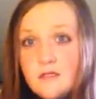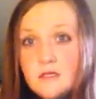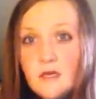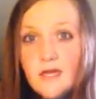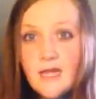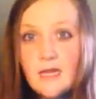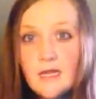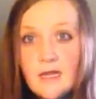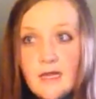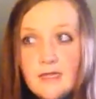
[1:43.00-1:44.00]
Look at it
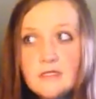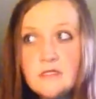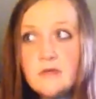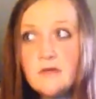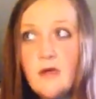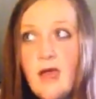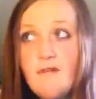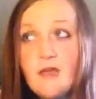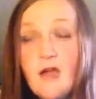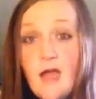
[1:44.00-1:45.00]
into
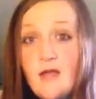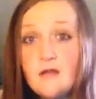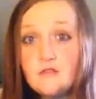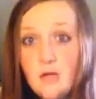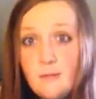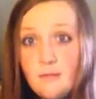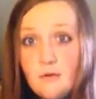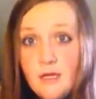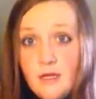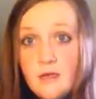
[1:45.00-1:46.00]
having a higher drop
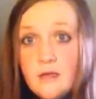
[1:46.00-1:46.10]
point.